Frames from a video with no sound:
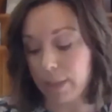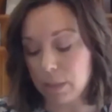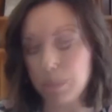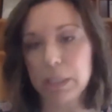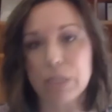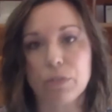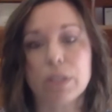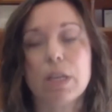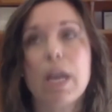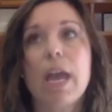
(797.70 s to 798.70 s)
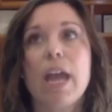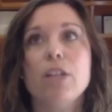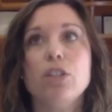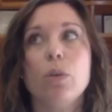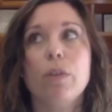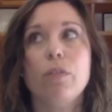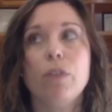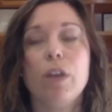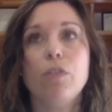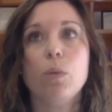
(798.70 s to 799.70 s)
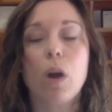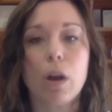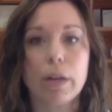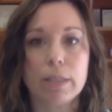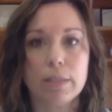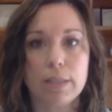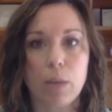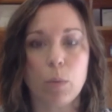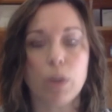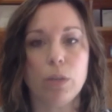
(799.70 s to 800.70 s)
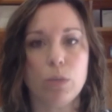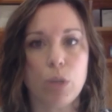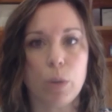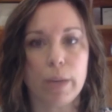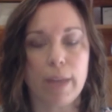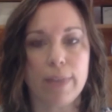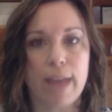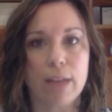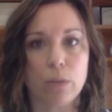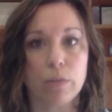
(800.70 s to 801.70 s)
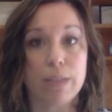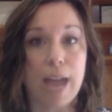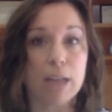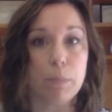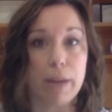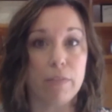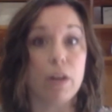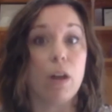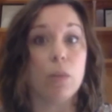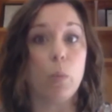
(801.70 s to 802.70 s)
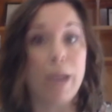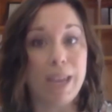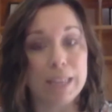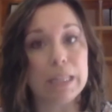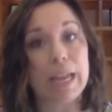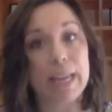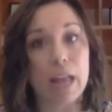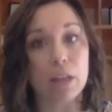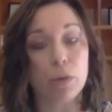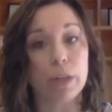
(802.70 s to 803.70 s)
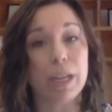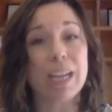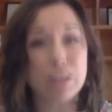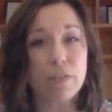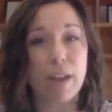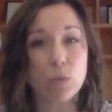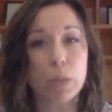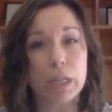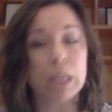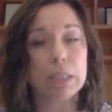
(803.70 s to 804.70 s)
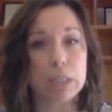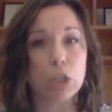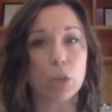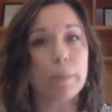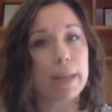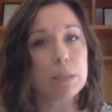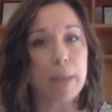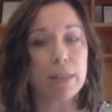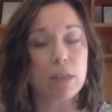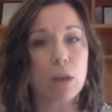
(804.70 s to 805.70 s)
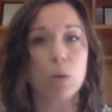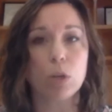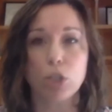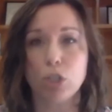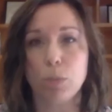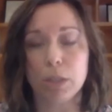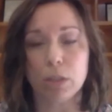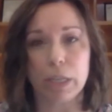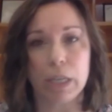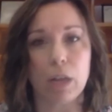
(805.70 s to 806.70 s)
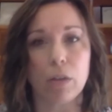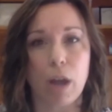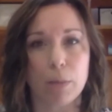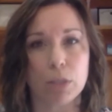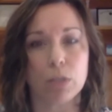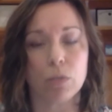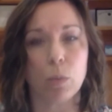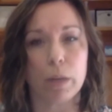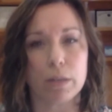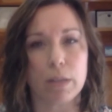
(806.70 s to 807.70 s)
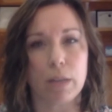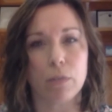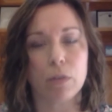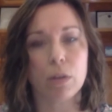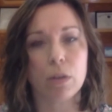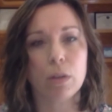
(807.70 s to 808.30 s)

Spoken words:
Yeah, that's a big difference. And so if you are in a state where you don't get that sort of tax benefit on the way in, like California, is a 529 still your best bet though, or should you be looking at other options for where to save?